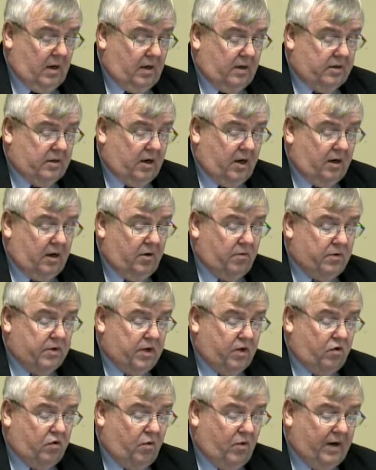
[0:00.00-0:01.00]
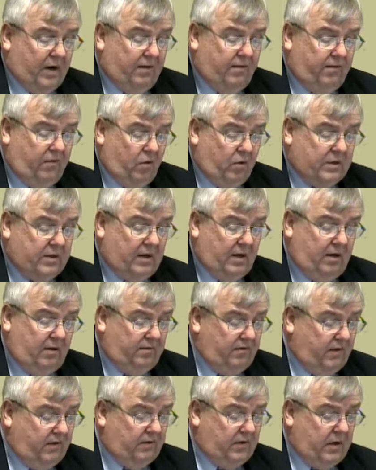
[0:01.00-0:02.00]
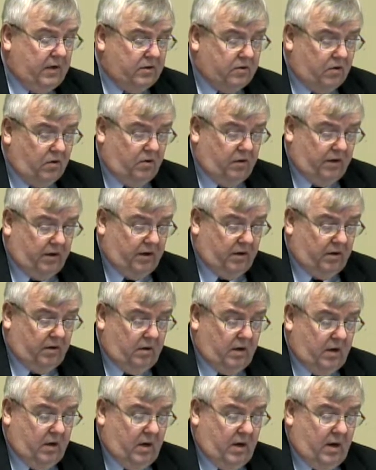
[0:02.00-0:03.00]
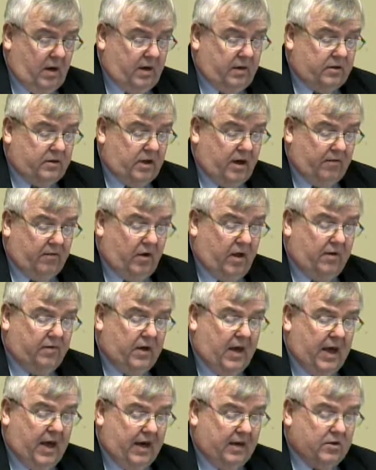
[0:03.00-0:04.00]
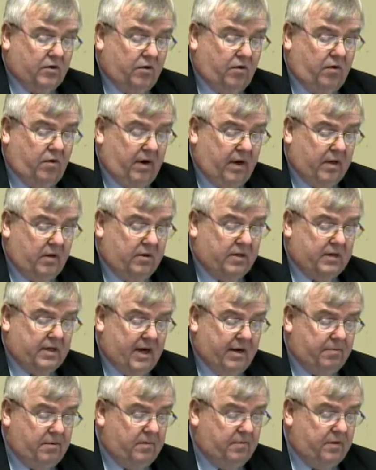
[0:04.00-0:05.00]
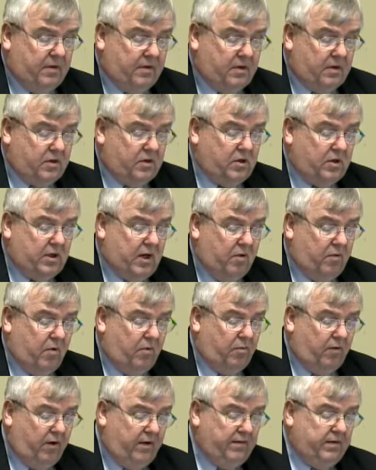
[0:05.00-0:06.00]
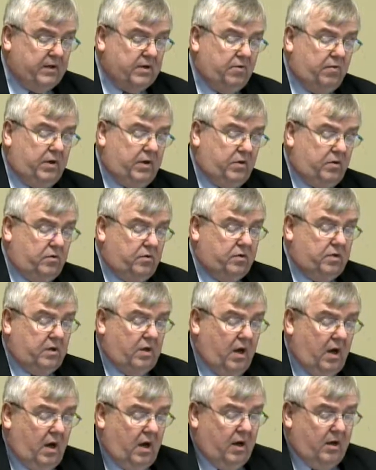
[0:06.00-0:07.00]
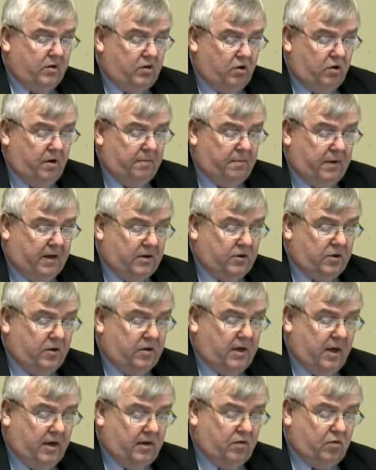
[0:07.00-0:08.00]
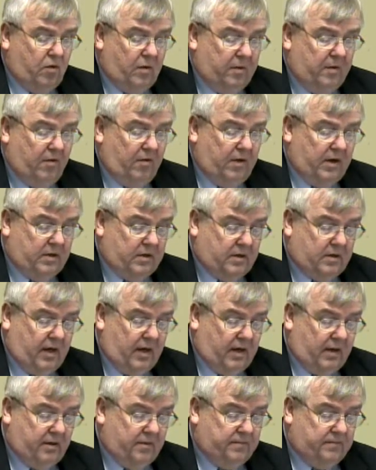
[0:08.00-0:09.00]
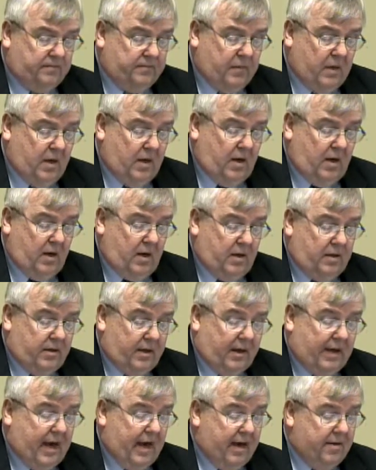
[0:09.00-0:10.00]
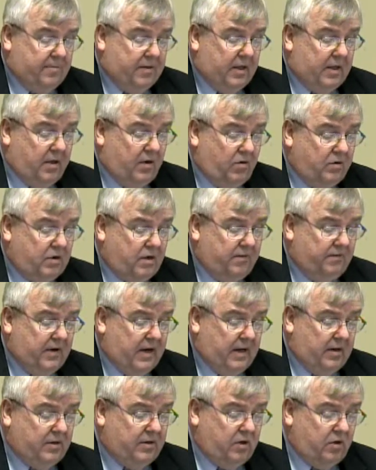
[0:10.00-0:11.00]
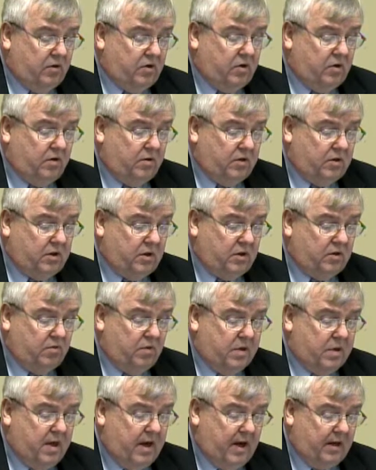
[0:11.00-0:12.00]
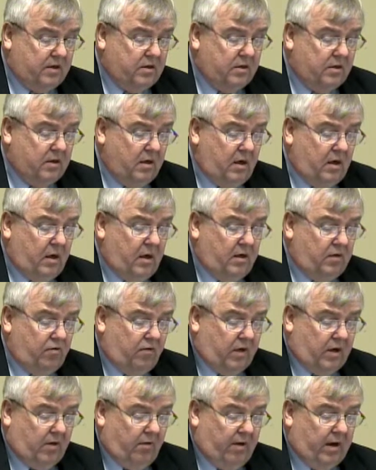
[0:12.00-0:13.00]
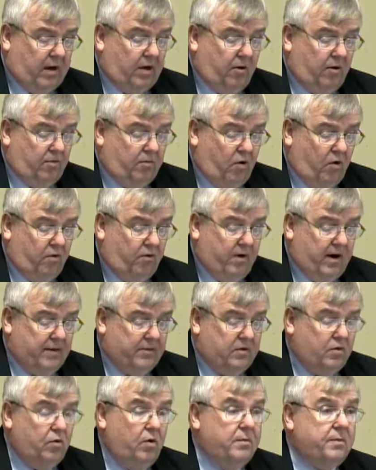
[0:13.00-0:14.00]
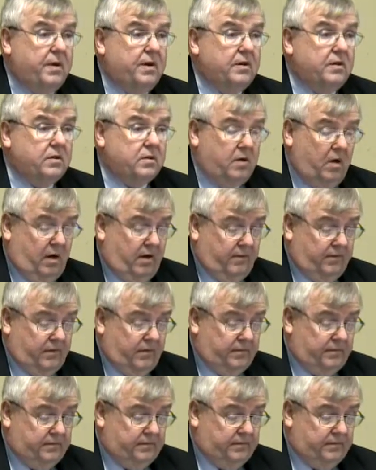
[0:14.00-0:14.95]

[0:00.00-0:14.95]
Starting with the 2014-15 school year, several of the extracurricular stipend positions that were previously reduced due to budget cuts will be reinstated. The cap on the use of volunteers to assist with extracurricular programs will be dissolved.